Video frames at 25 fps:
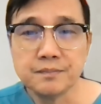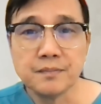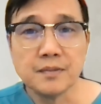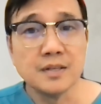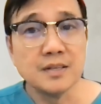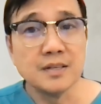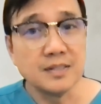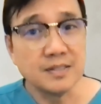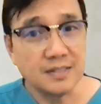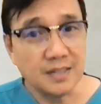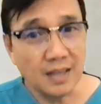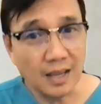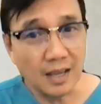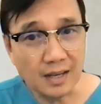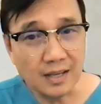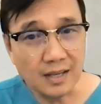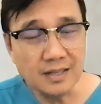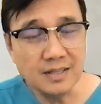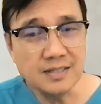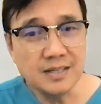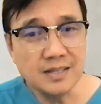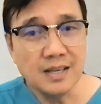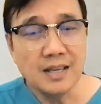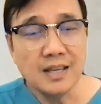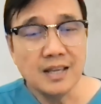Second,
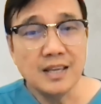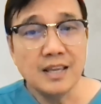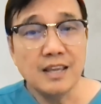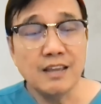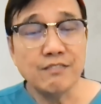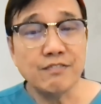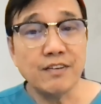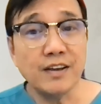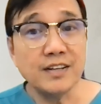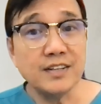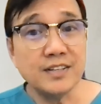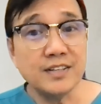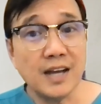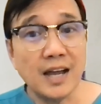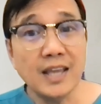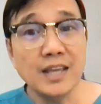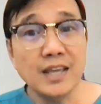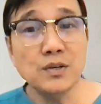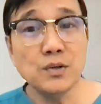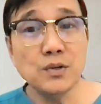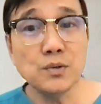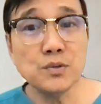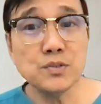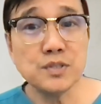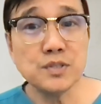if I
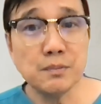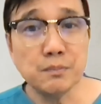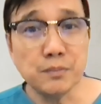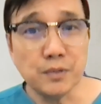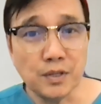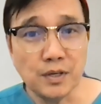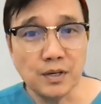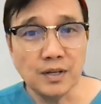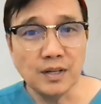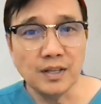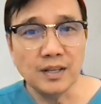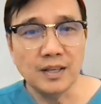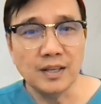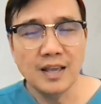diagnose them early,